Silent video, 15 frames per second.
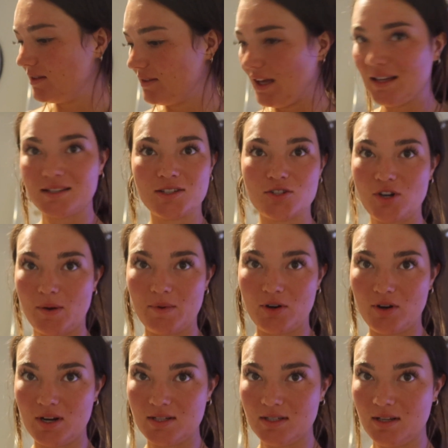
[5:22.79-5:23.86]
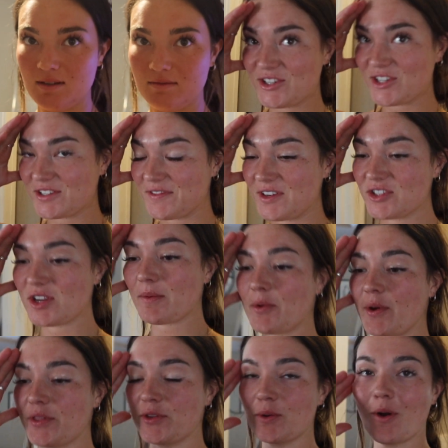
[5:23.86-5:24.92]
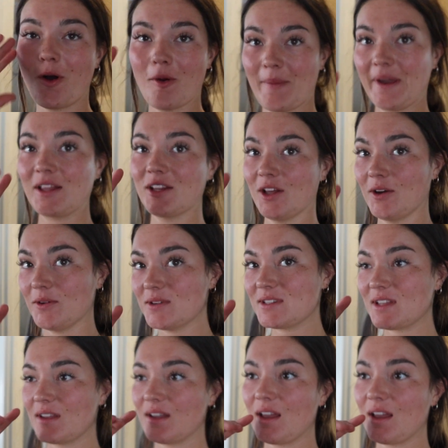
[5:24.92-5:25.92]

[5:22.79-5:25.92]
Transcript: That's gonna drive me crazy. just finished up going through all my clothes.